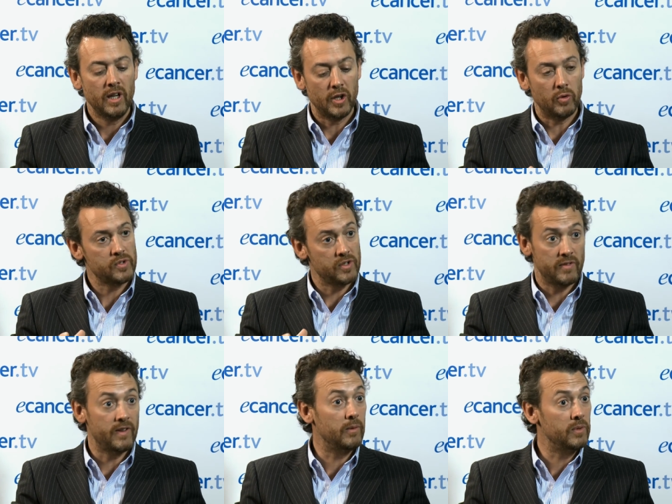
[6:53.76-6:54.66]
and also
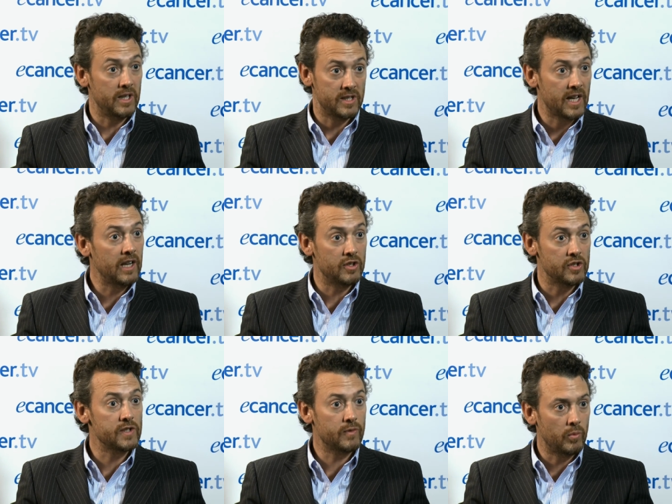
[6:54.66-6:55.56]
develop the
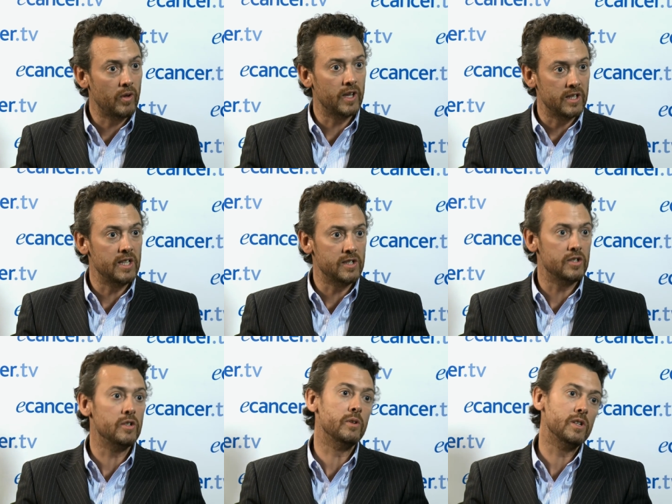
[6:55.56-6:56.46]
intelligence for what they need to
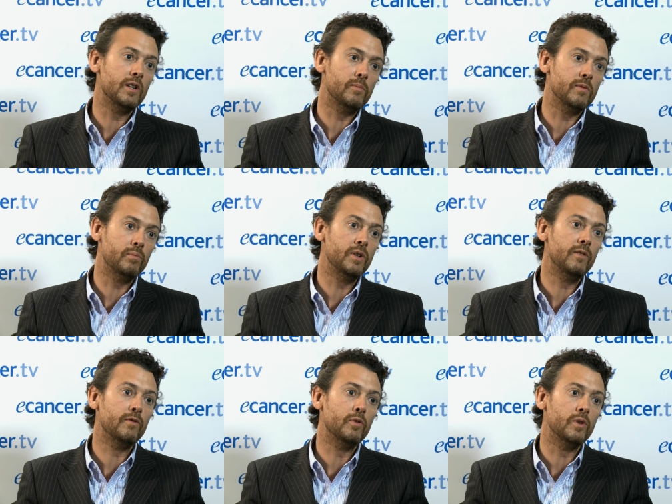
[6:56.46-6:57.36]
do in terms of putting
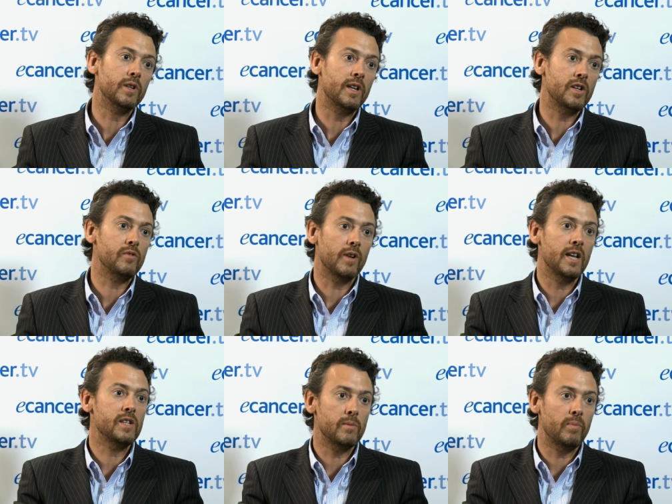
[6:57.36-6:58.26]
forward a national
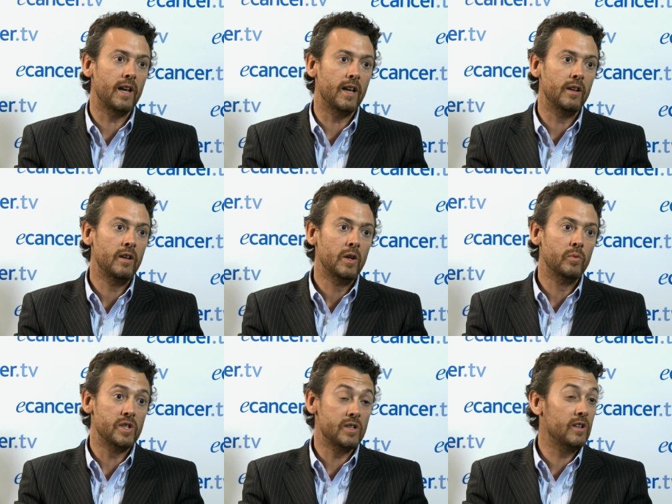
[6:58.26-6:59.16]
cancer plan,
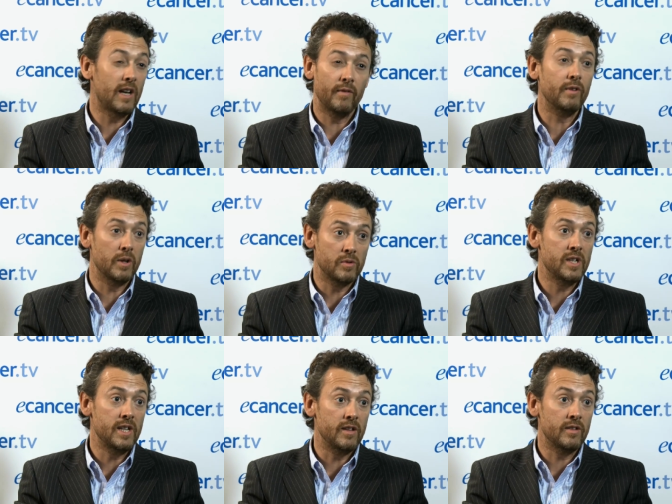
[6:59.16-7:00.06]
which is going to have real
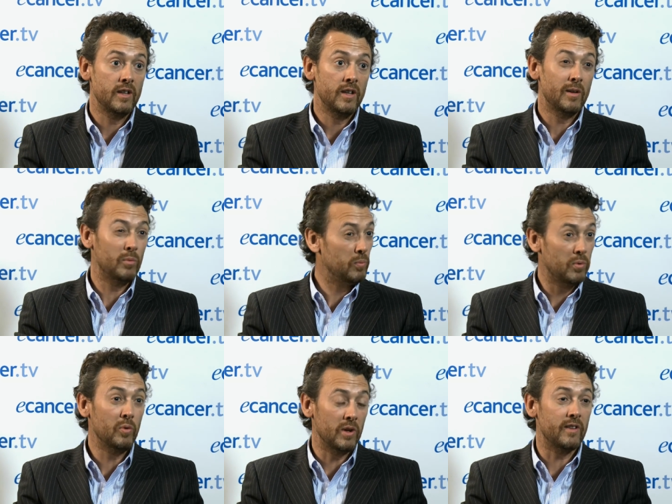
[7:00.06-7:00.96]
teeth. And more
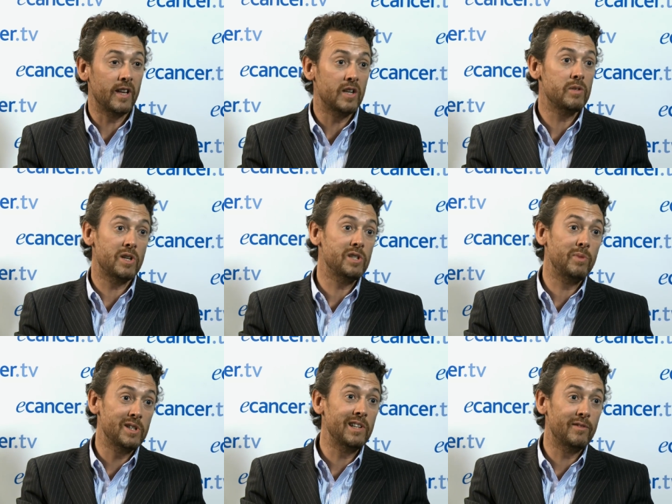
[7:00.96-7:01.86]
importantly, they're going to actually be
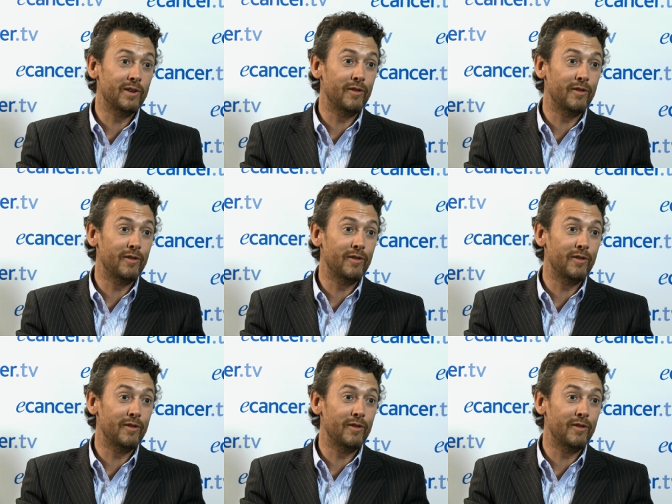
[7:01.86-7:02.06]
able to deliver